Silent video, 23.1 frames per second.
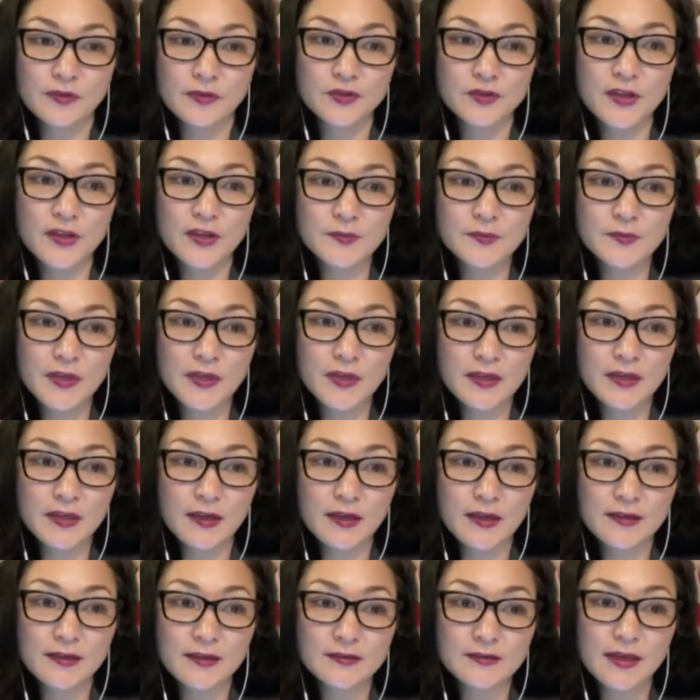Just
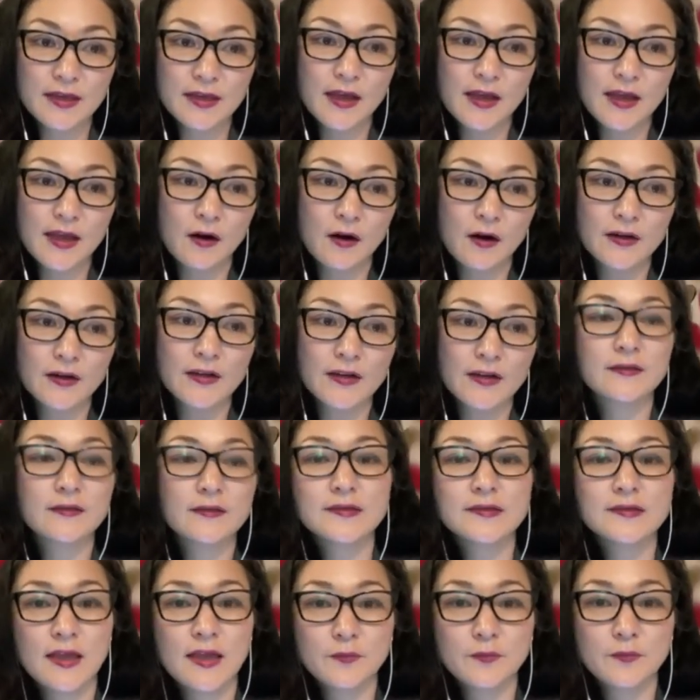because they aren't in the
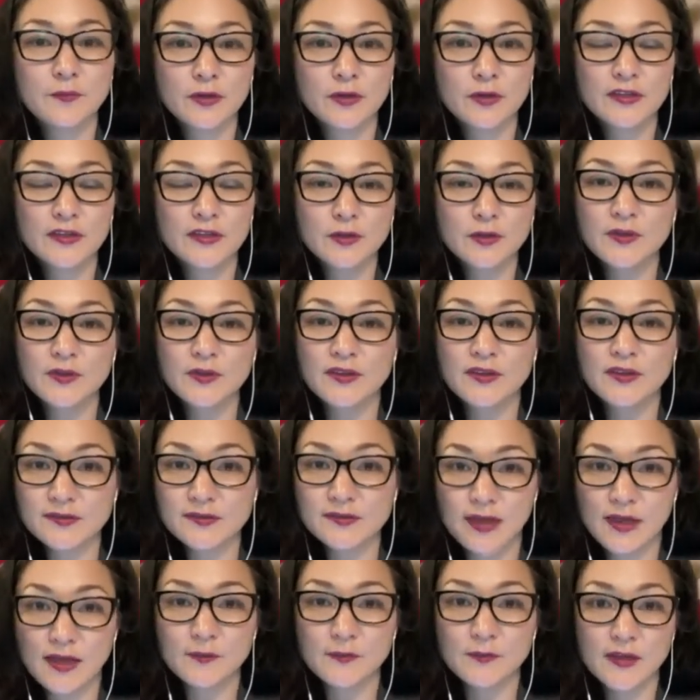same building doing the
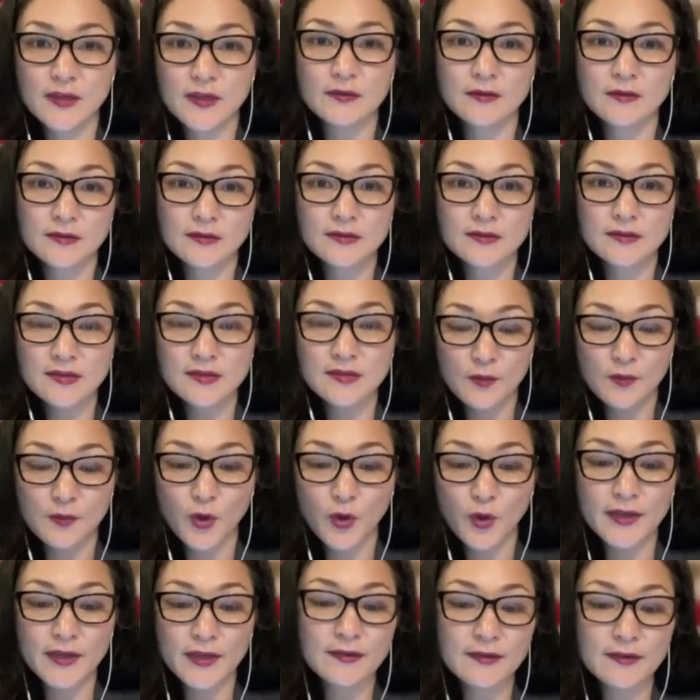same things the same
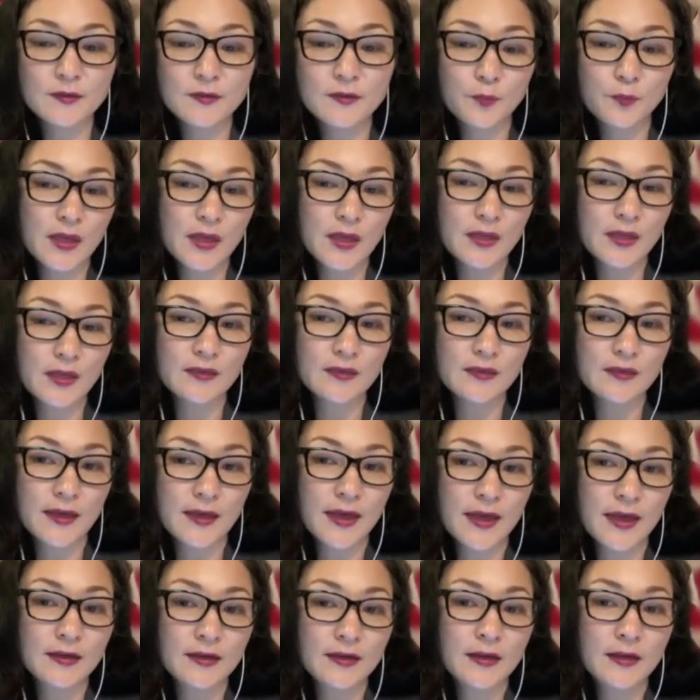way doesn't mean
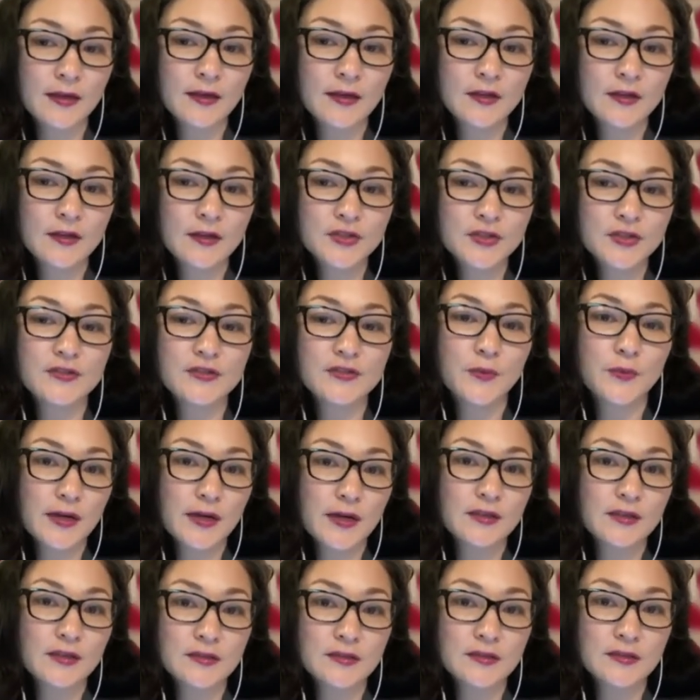that she's
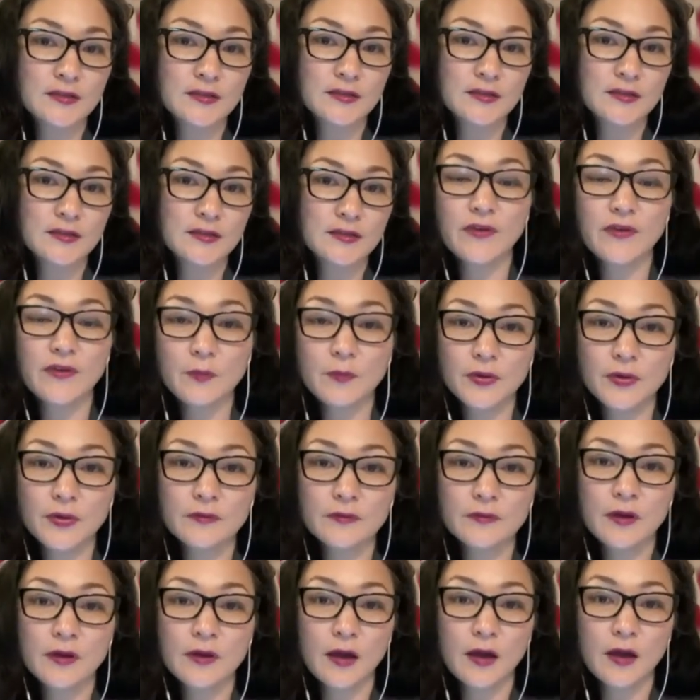ready to give up
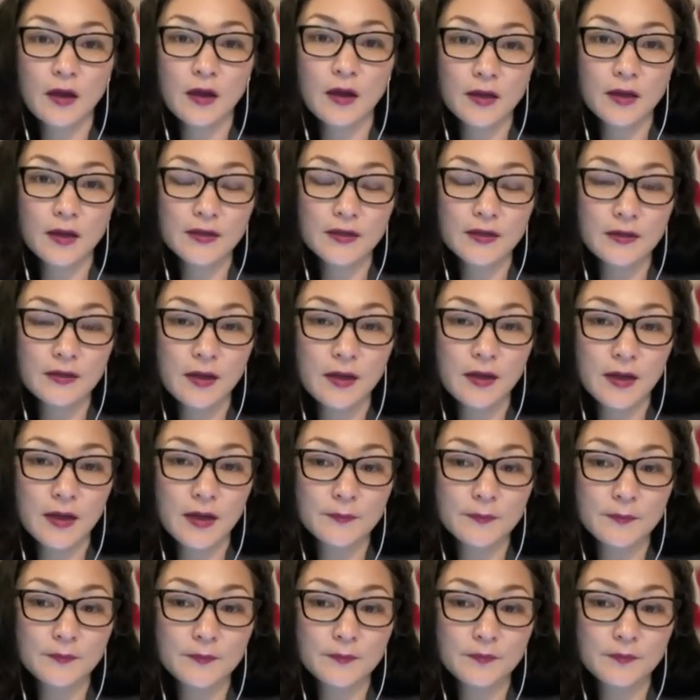
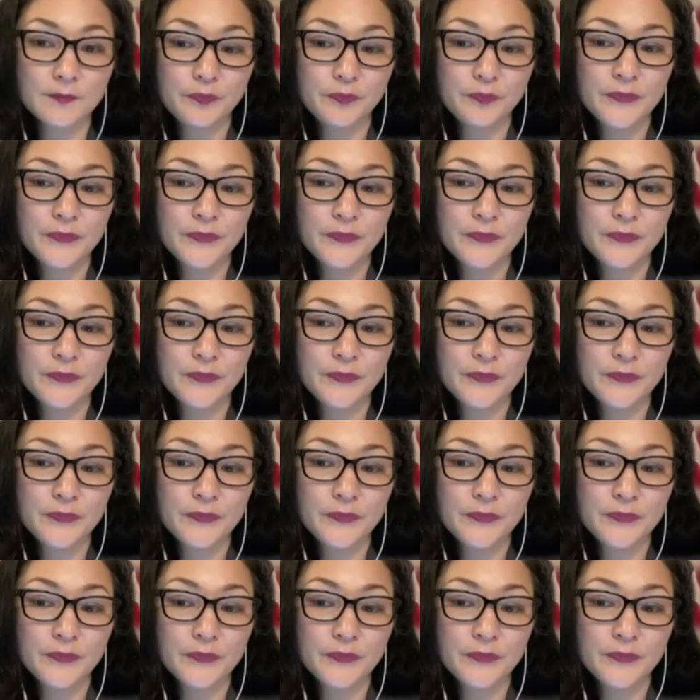on